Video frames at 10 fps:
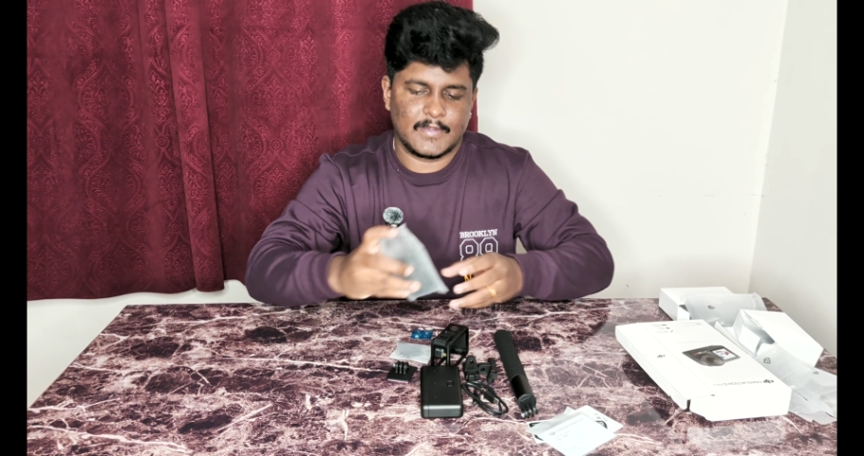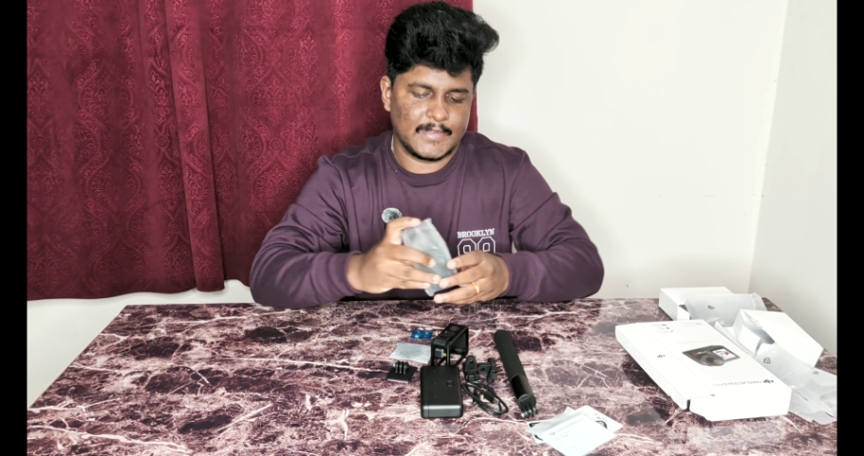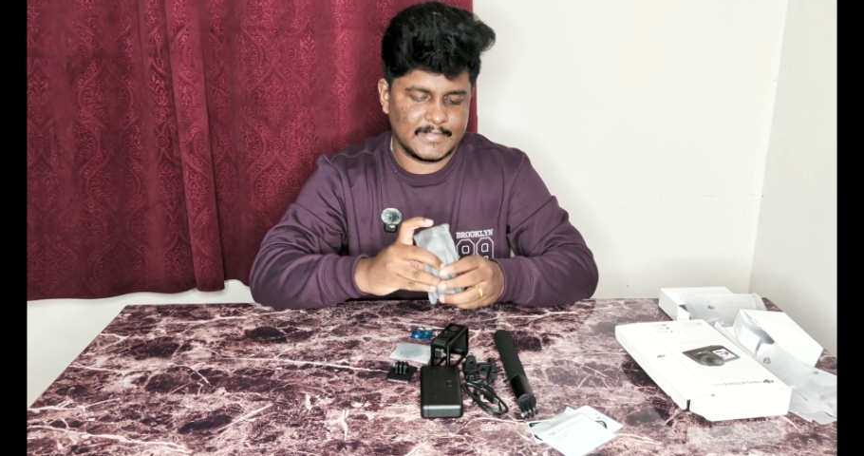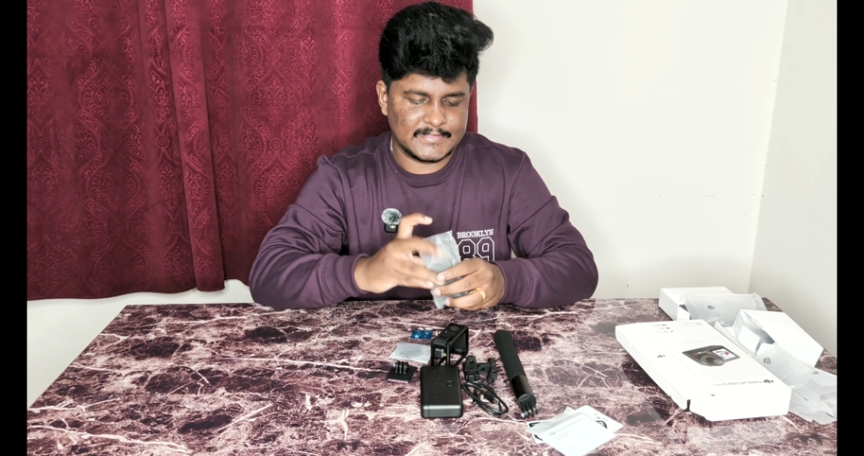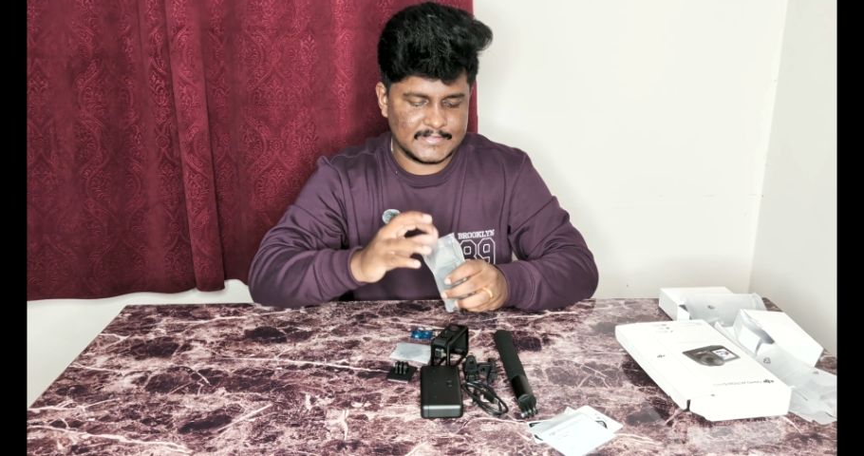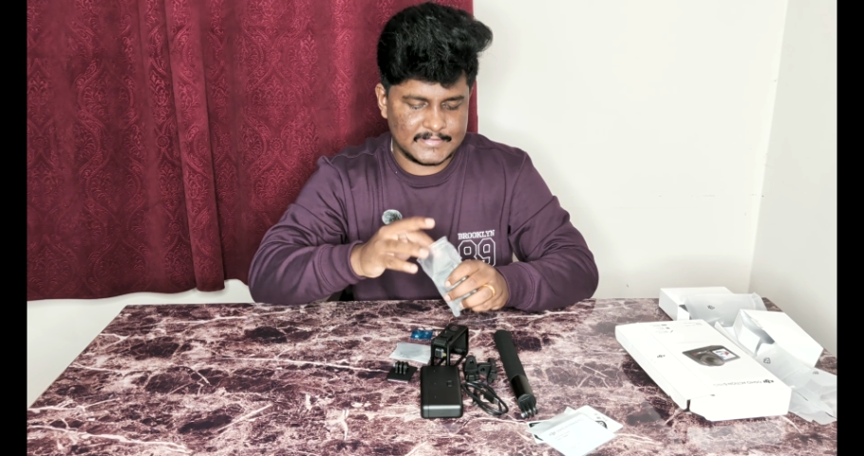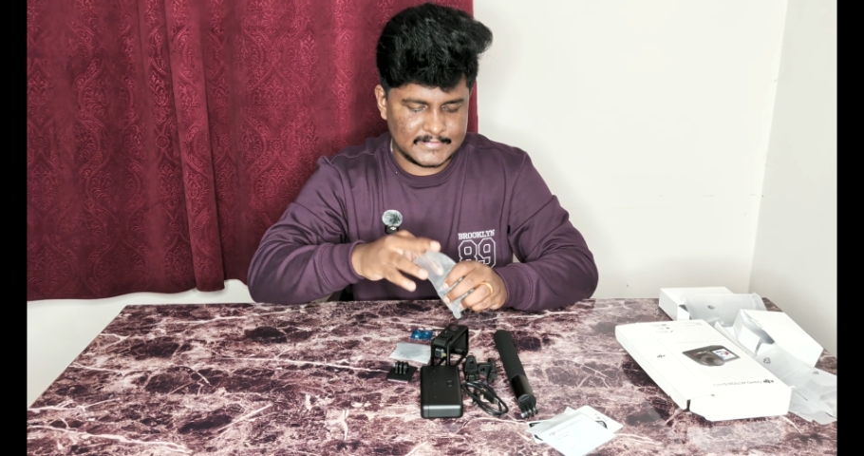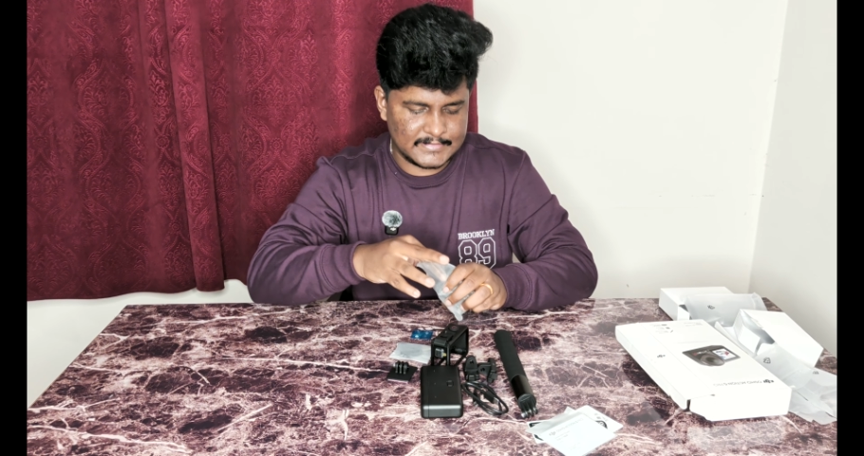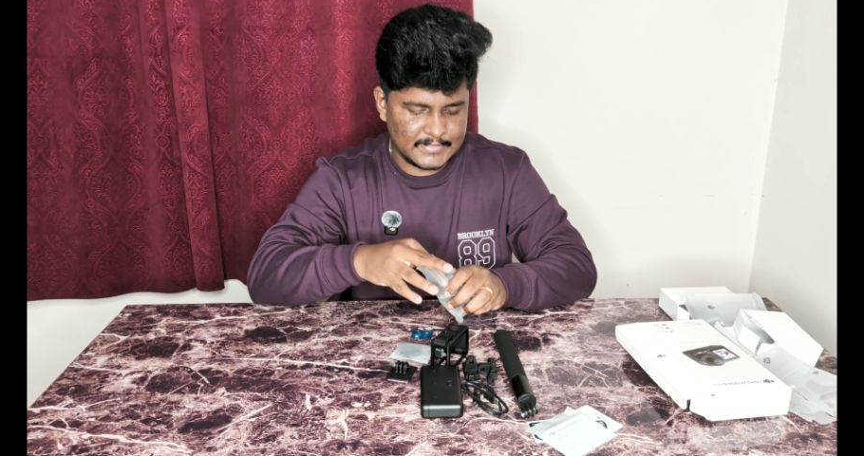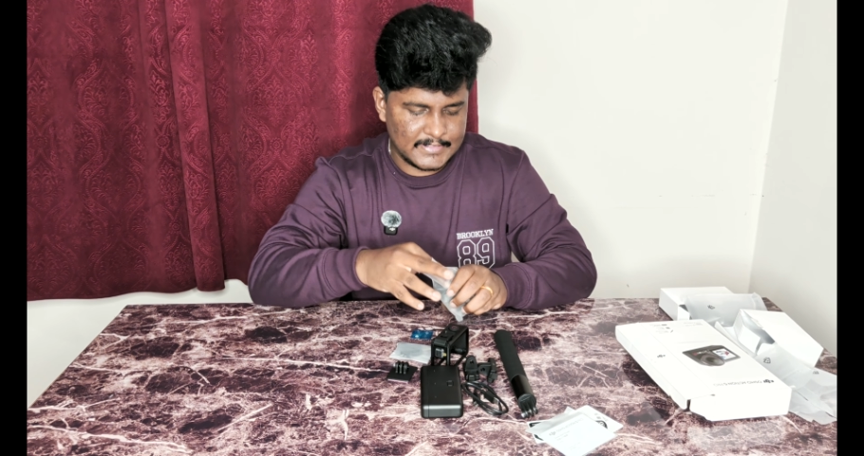
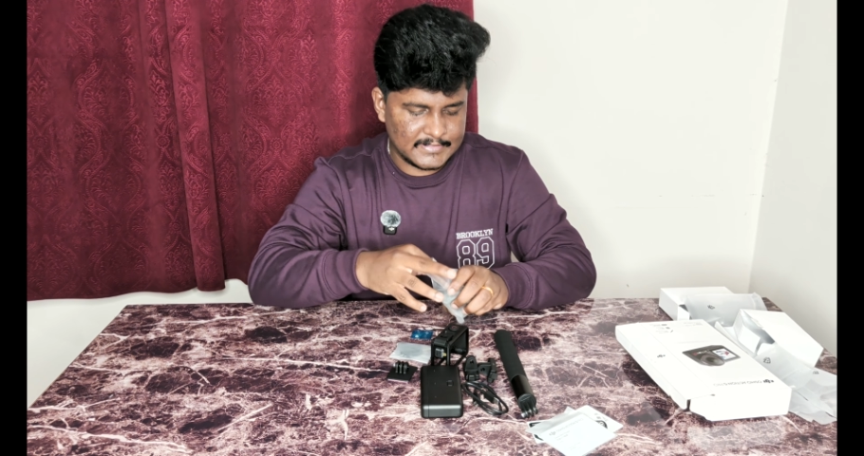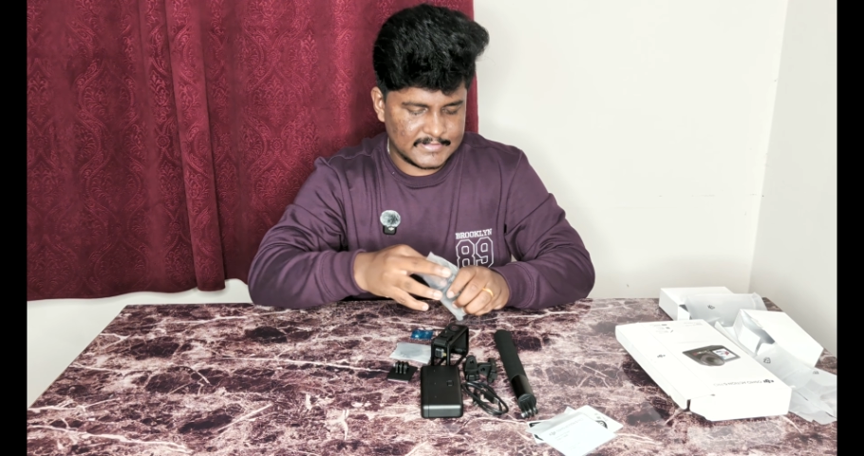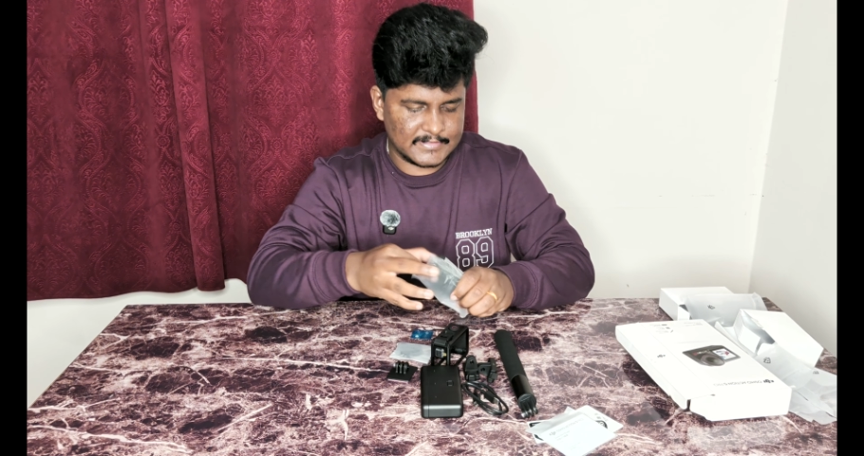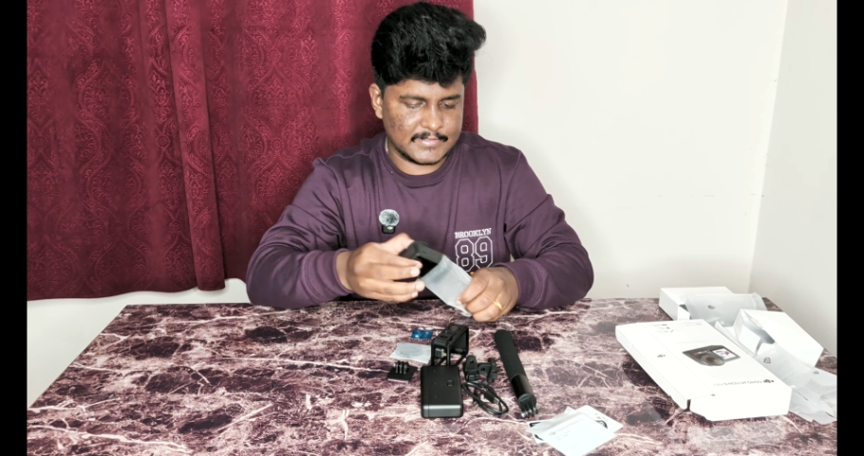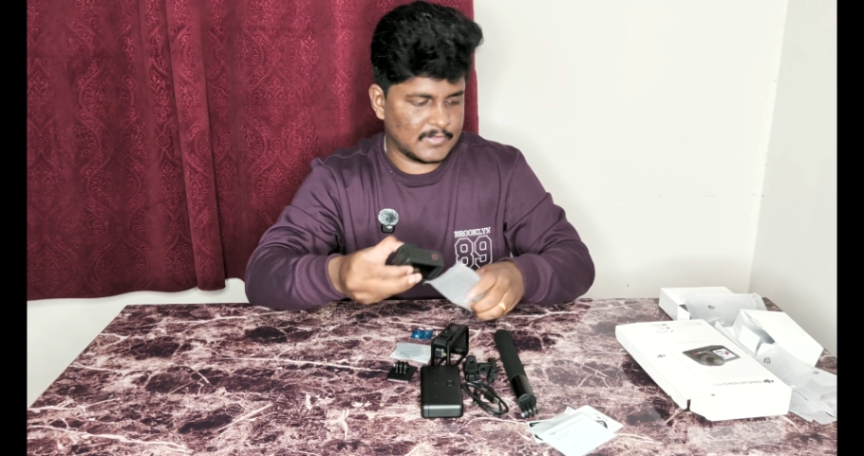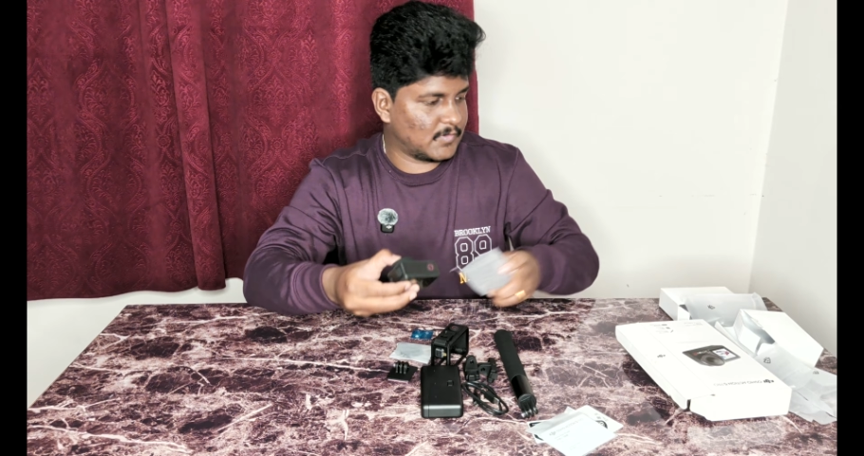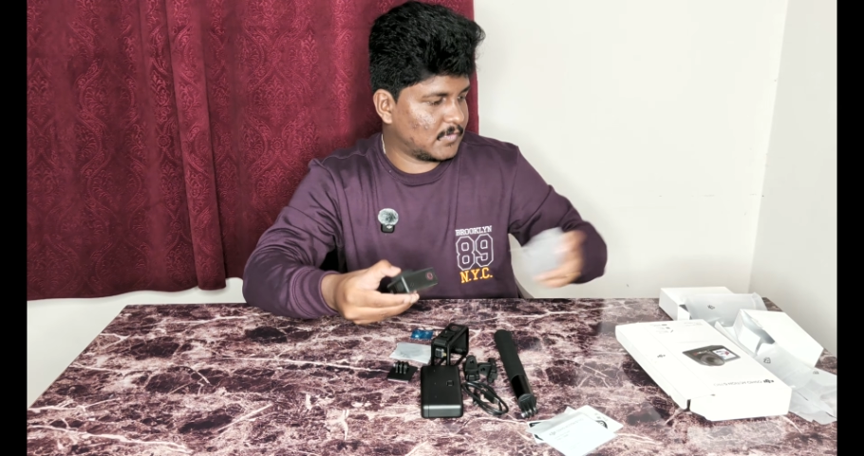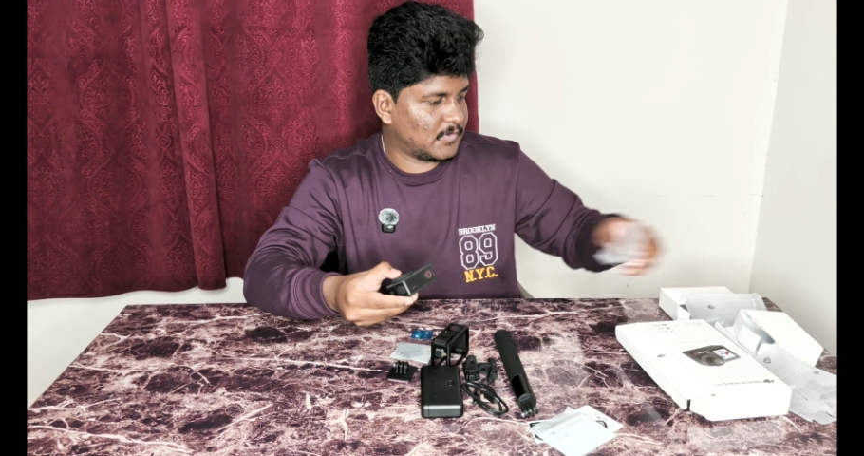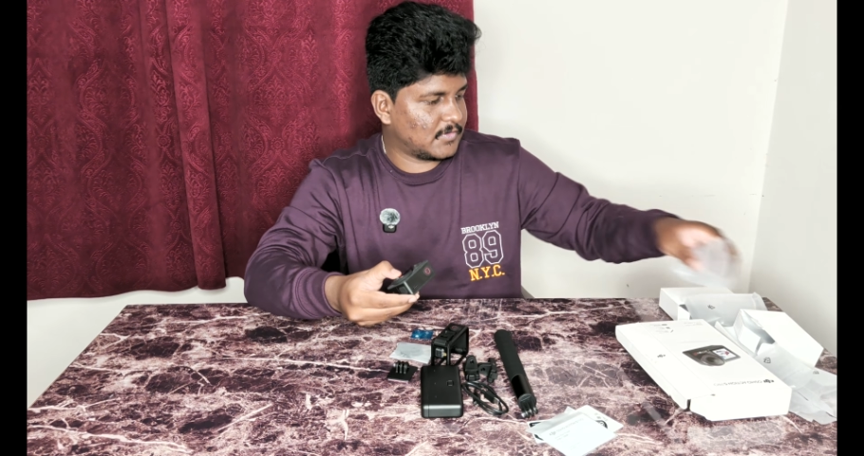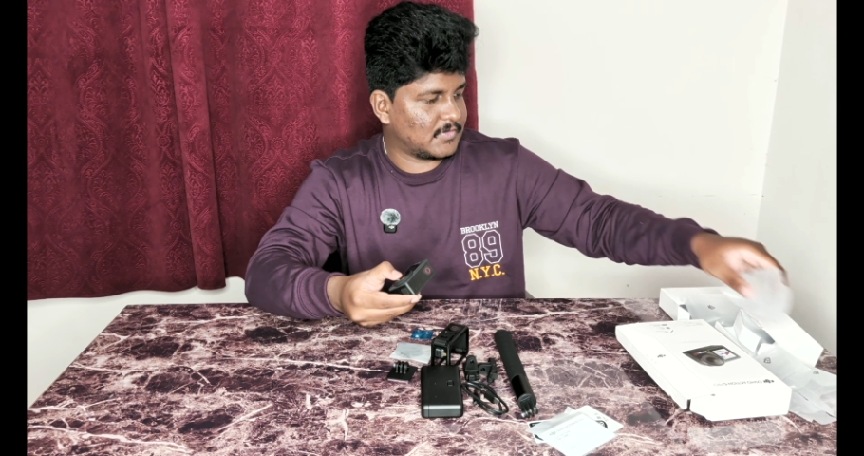Next, let's go